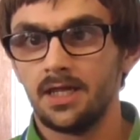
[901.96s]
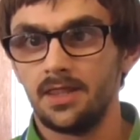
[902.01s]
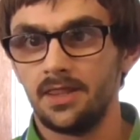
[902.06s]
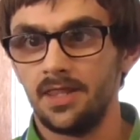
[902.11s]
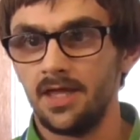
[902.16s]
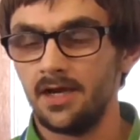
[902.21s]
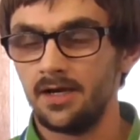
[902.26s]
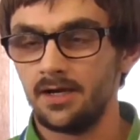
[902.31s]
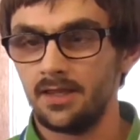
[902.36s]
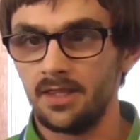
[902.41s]

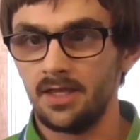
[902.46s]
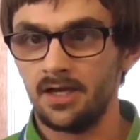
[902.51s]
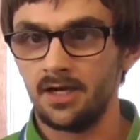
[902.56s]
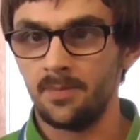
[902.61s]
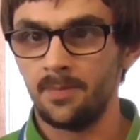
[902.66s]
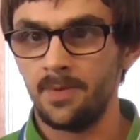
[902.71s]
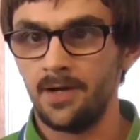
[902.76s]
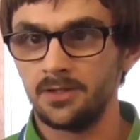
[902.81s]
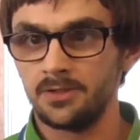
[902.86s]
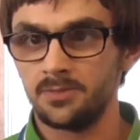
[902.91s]

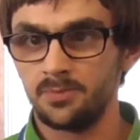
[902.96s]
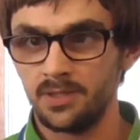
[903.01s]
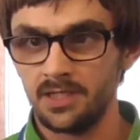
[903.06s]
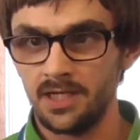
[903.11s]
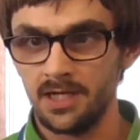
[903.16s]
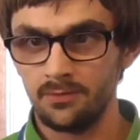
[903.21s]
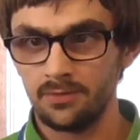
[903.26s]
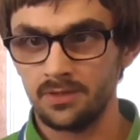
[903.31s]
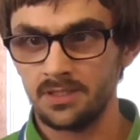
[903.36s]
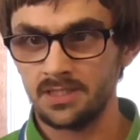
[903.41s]
thereabouts. But
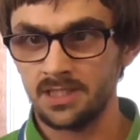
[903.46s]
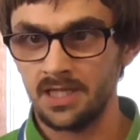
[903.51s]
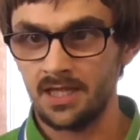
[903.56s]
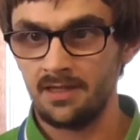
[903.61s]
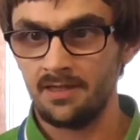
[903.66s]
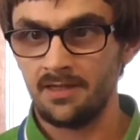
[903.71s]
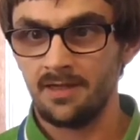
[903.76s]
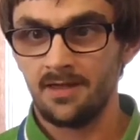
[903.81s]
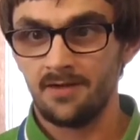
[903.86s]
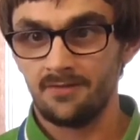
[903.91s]
I would
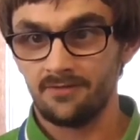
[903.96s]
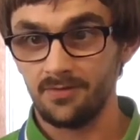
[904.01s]
say